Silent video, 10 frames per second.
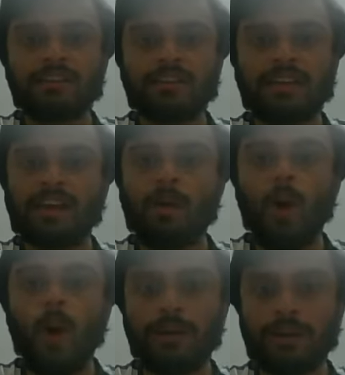the king
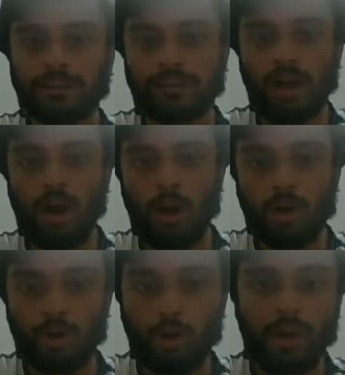orders
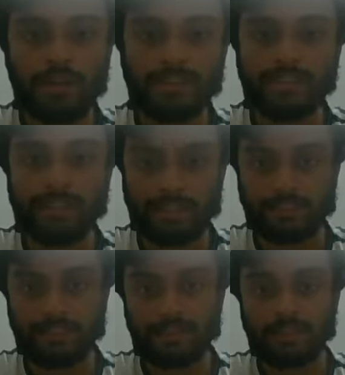royal
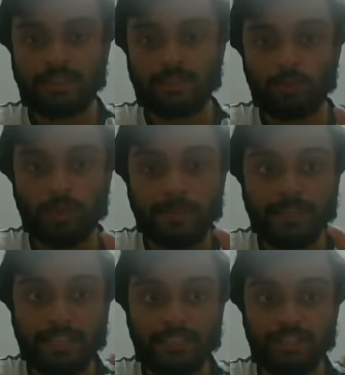decrees, it would be
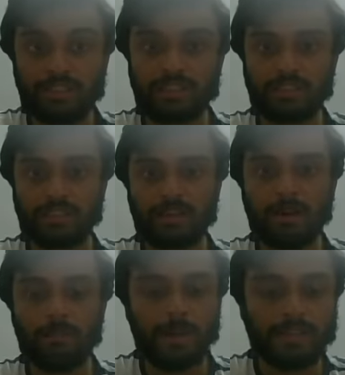registered
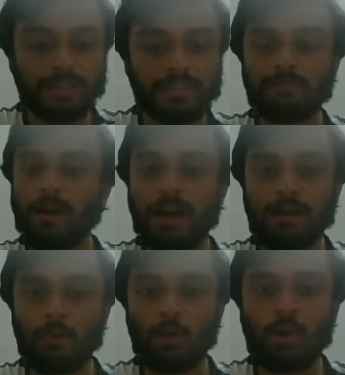by this
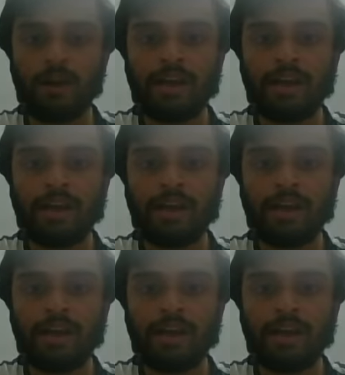Parlement.